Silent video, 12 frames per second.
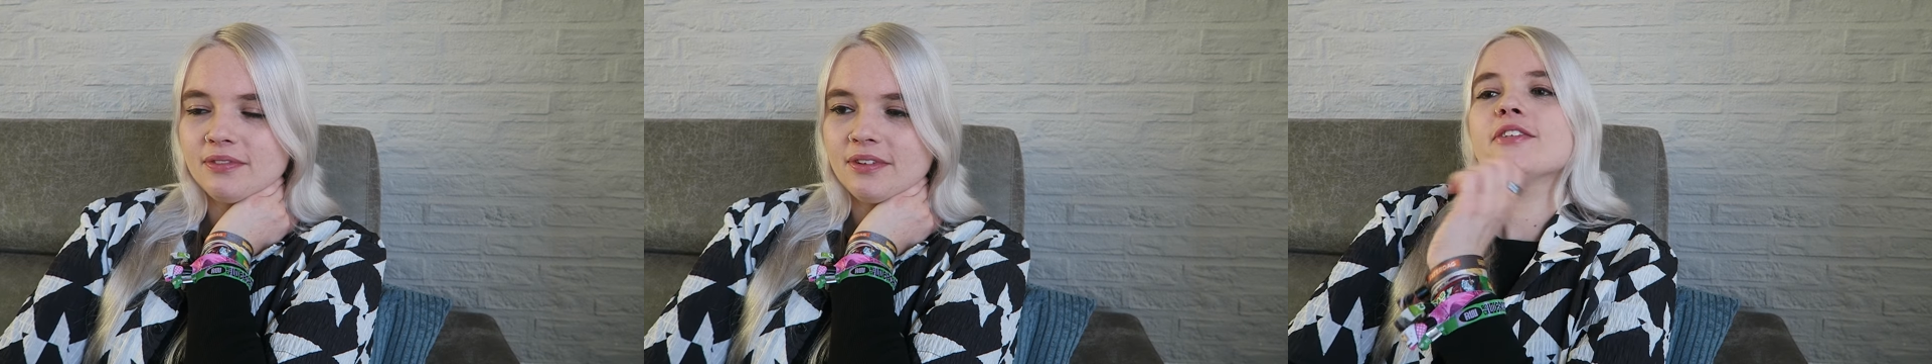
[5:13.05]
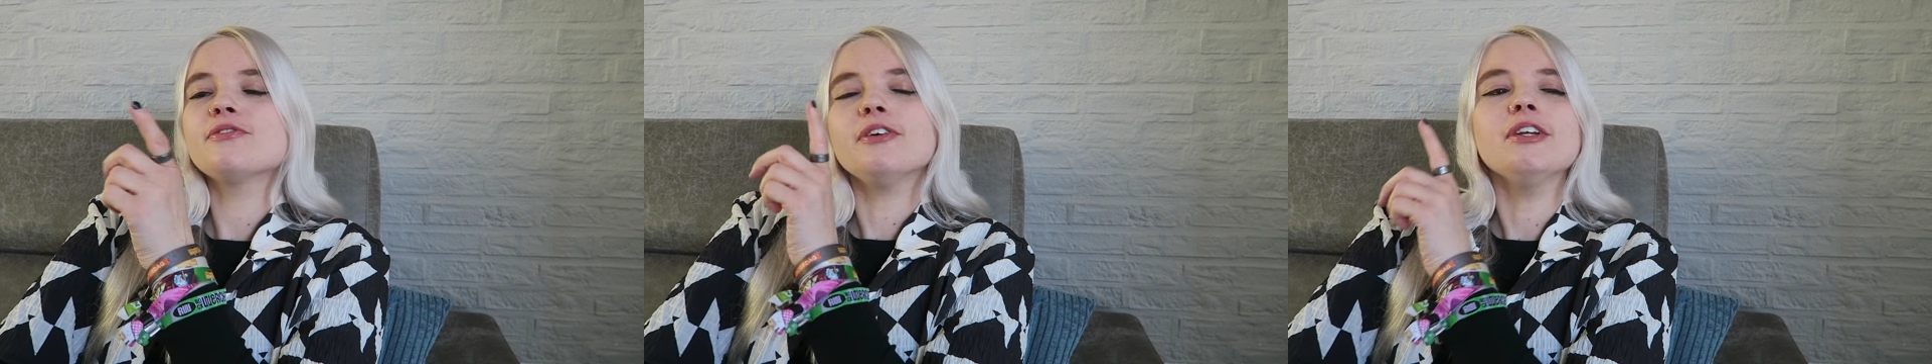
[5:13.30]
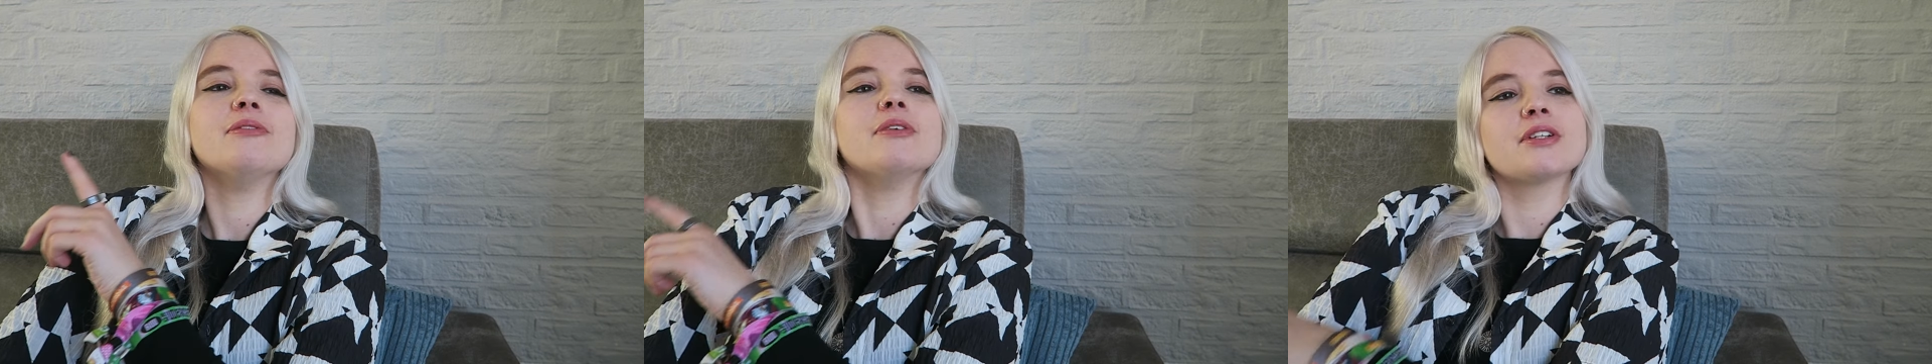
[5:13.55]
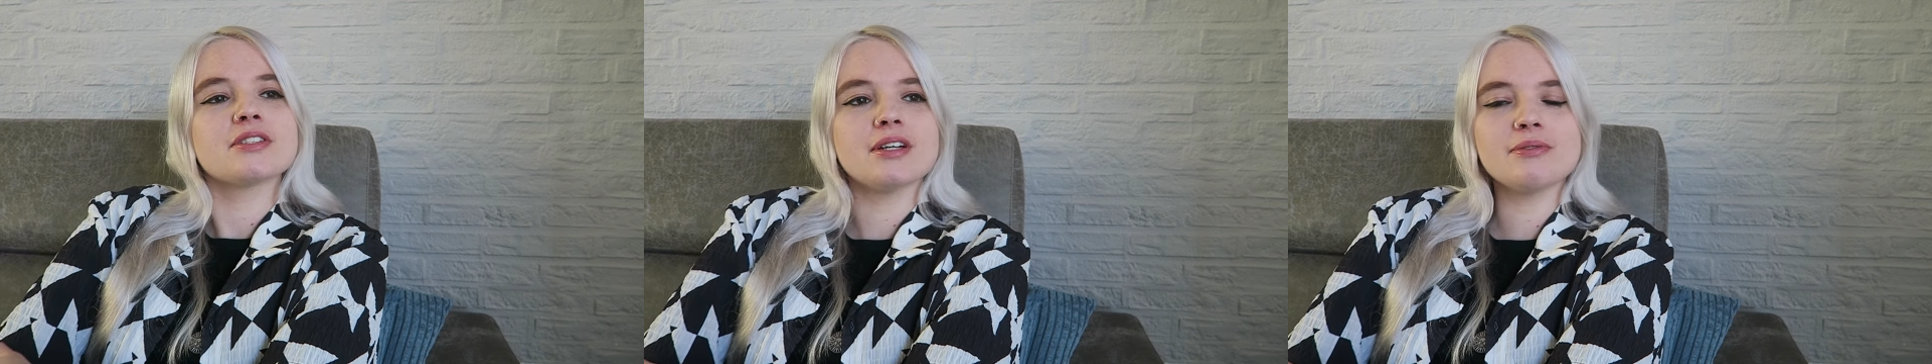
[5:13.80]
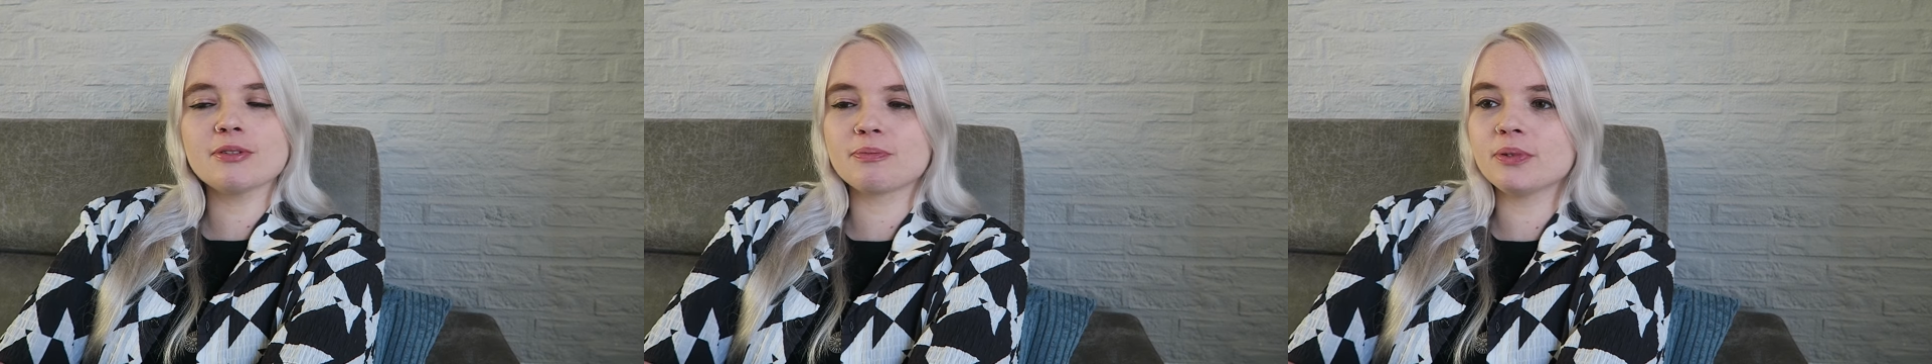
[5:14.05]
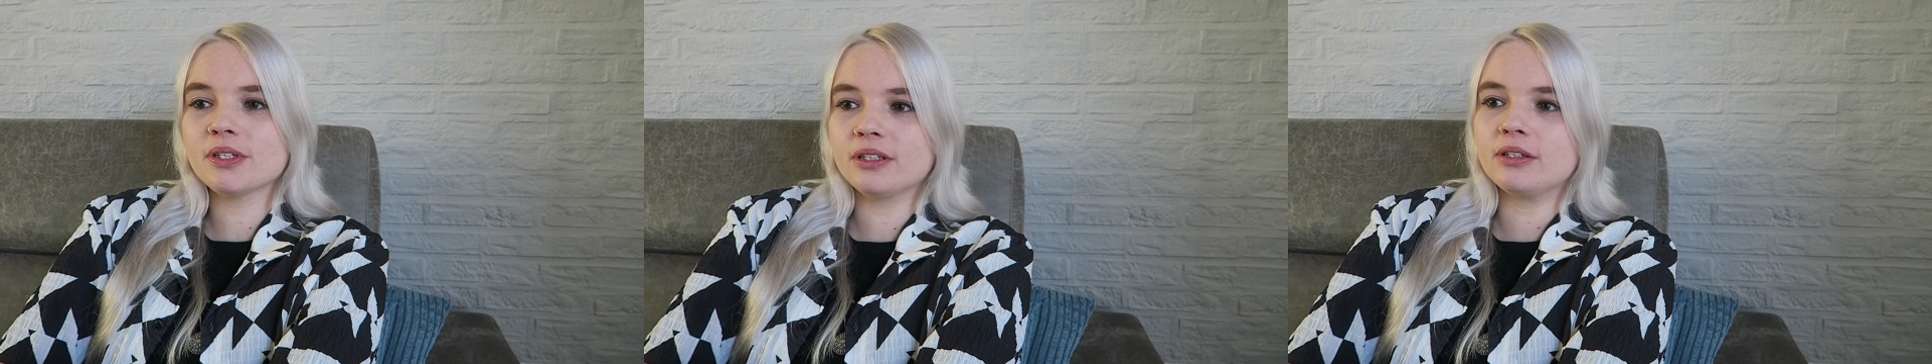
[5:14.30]
It's funny because I was
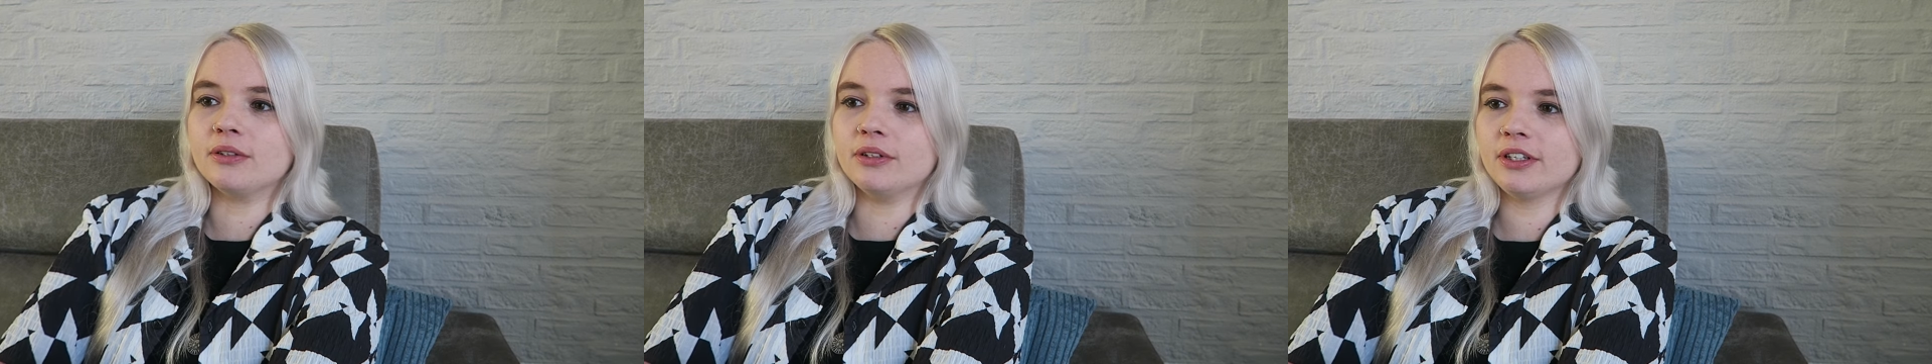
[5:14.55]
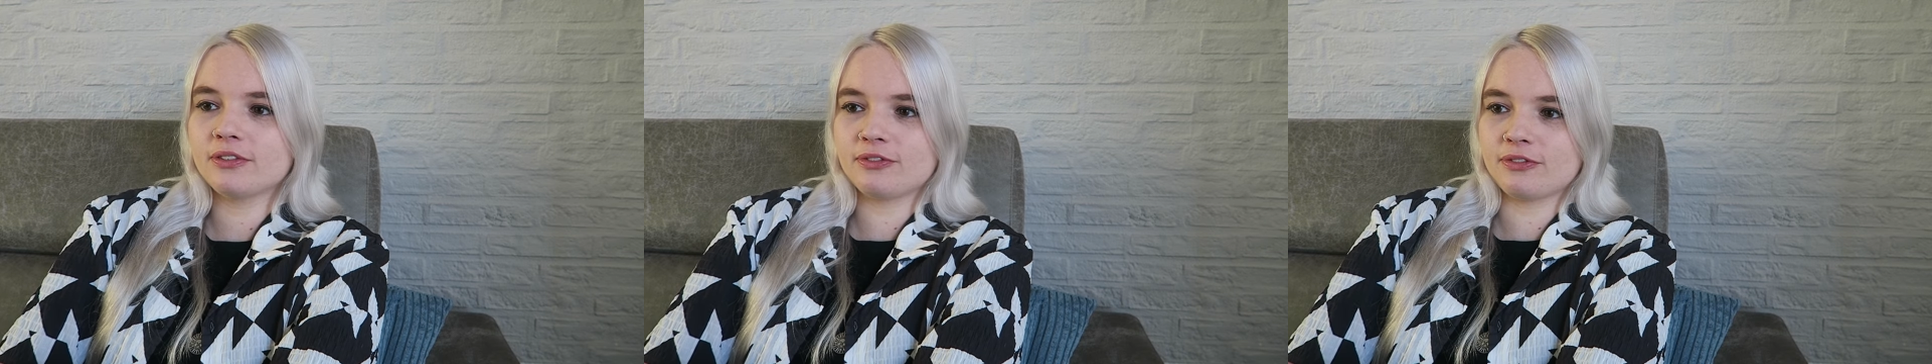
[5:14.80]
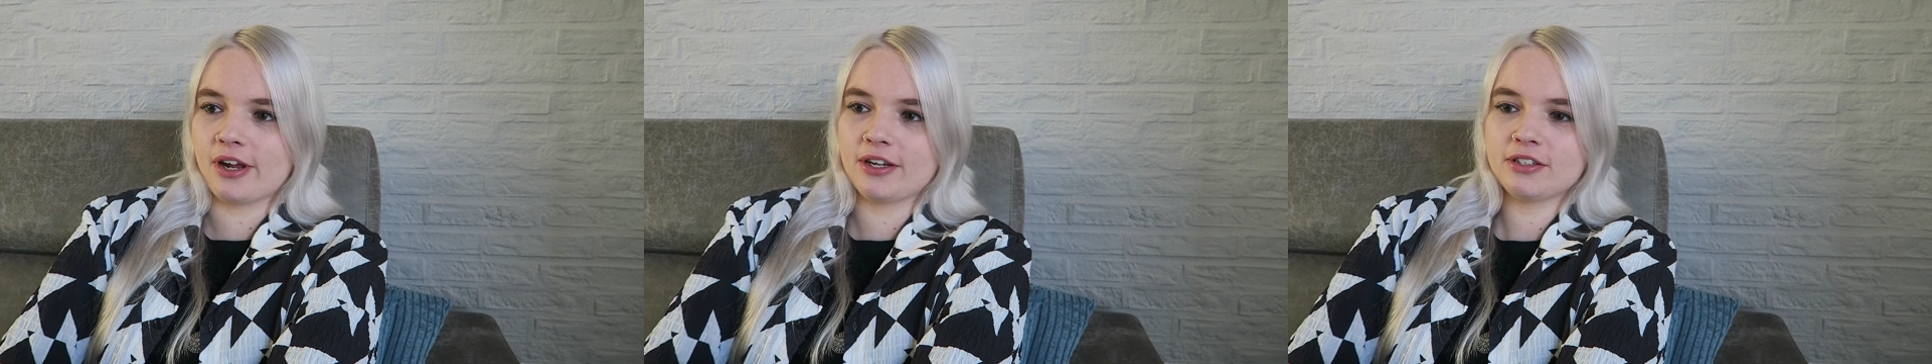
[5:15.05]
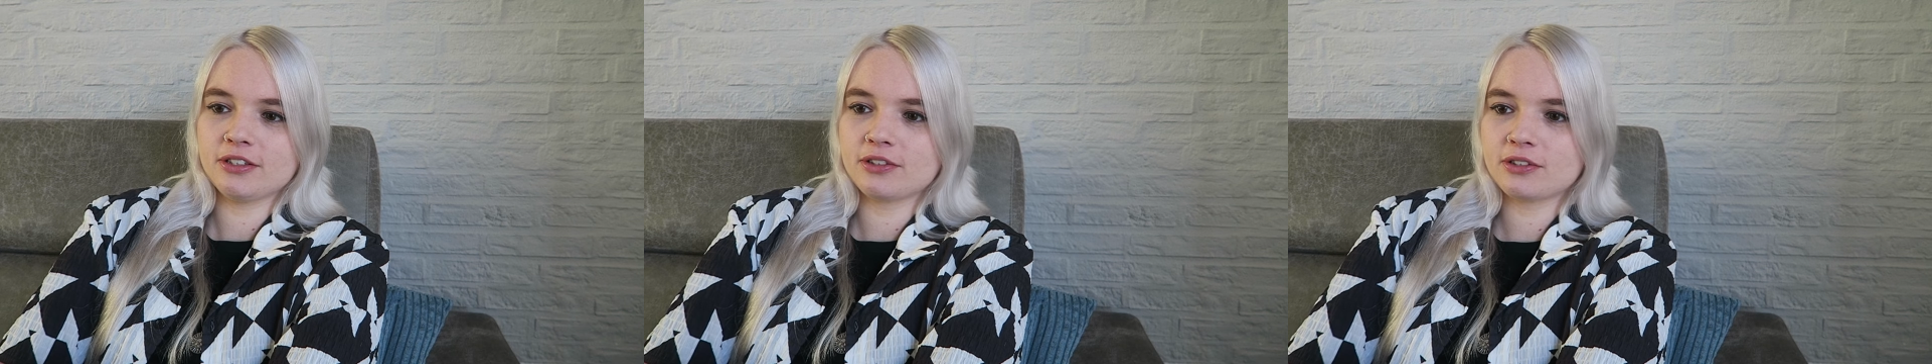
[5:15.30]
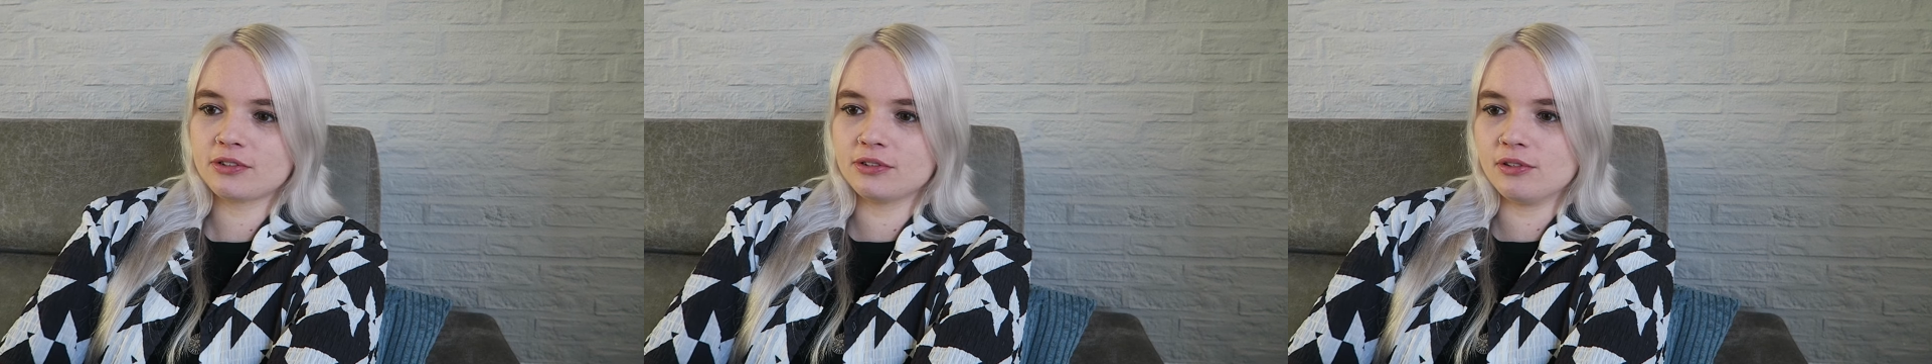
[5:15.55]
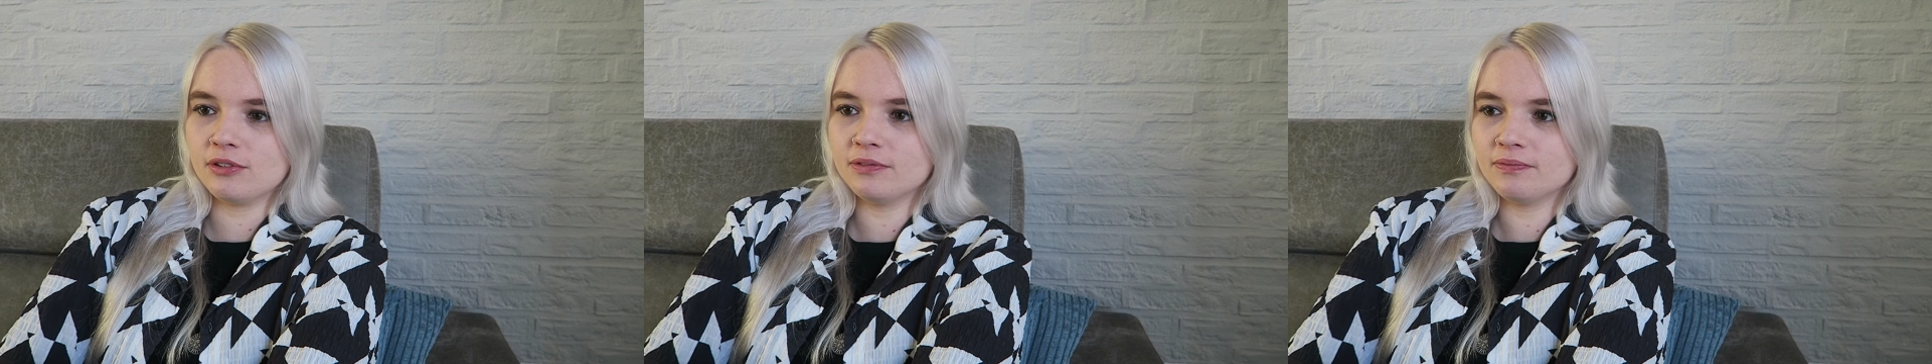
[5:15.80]
pretty good at French in
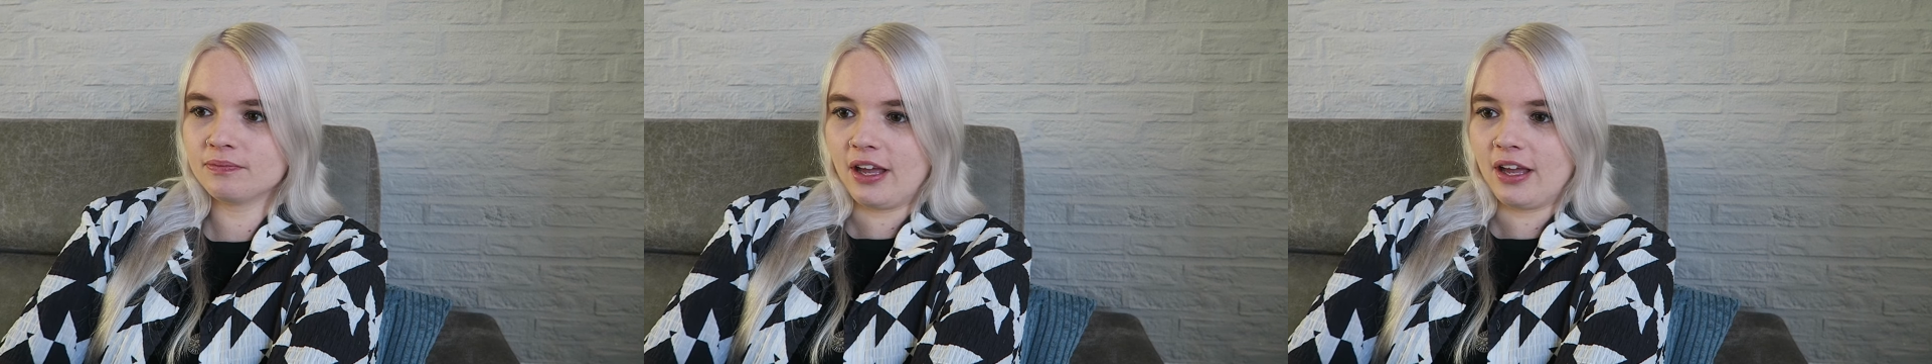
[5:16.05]
school,